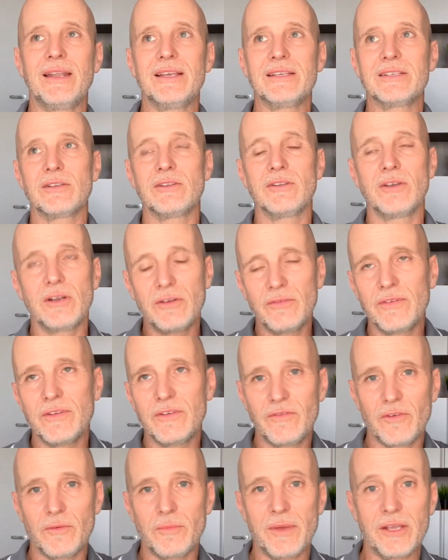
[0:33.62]
has a lot of
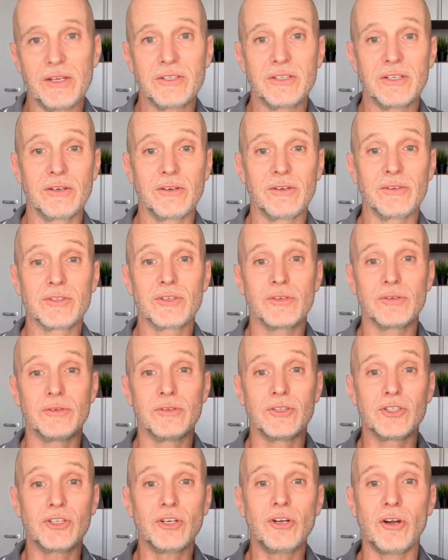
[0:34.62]
information, also
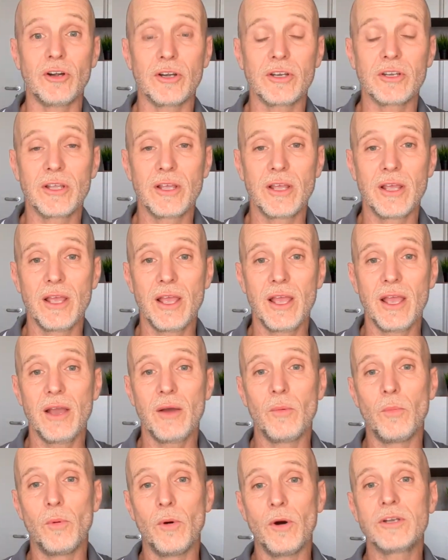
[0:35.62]
good chart.
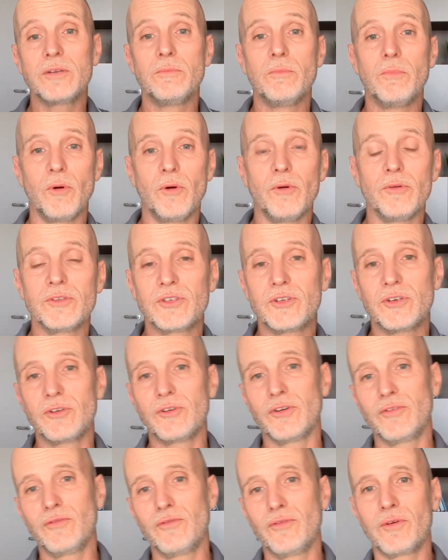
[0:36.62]
What bones are
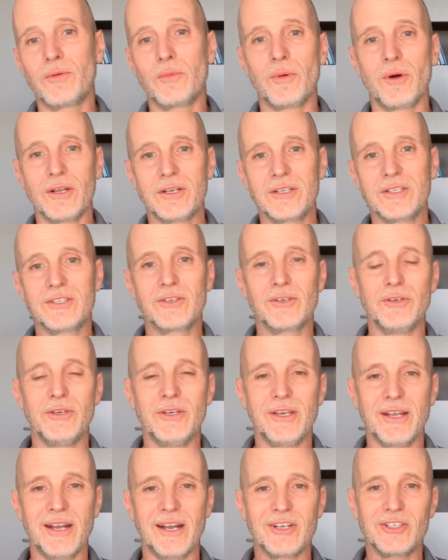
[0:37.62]
good for what. So
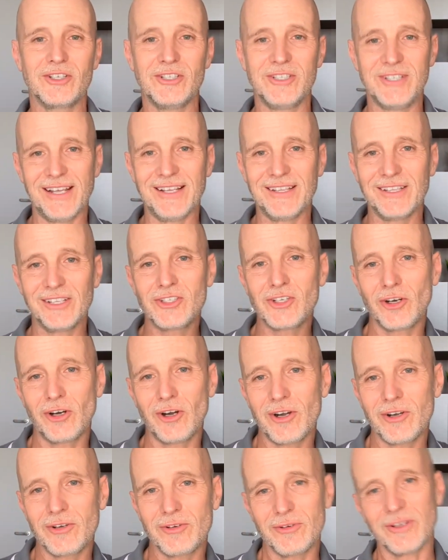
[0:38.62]
you can actually take the
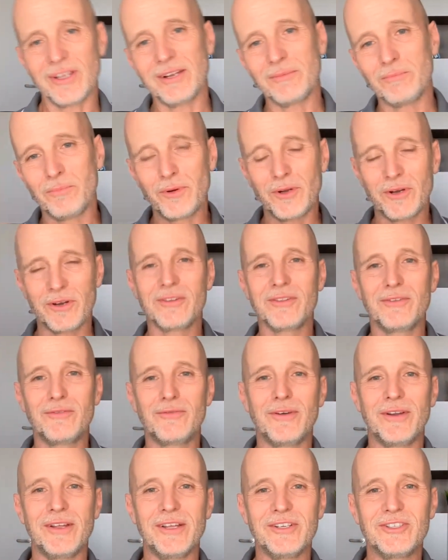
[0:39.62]
chart, you can put it in the
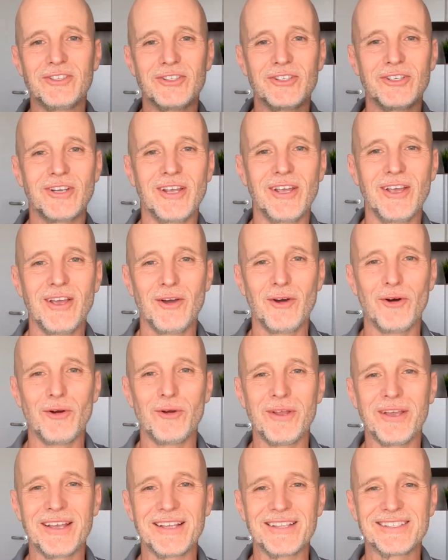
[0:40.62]
fridge, or
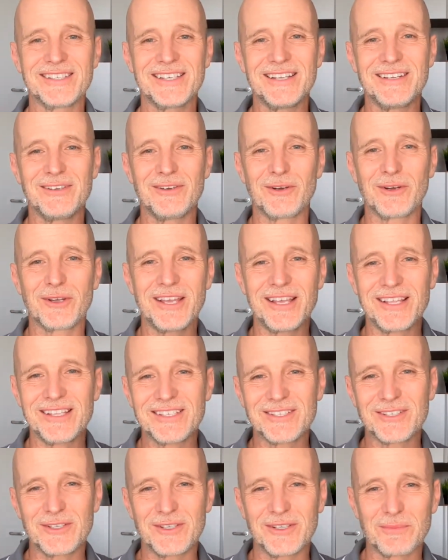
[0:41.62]
you can send your
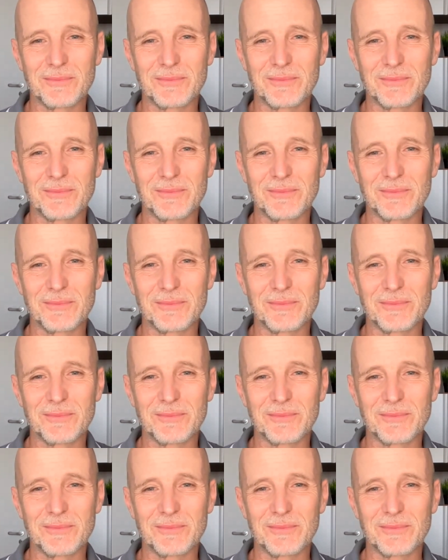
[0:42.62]
kids to the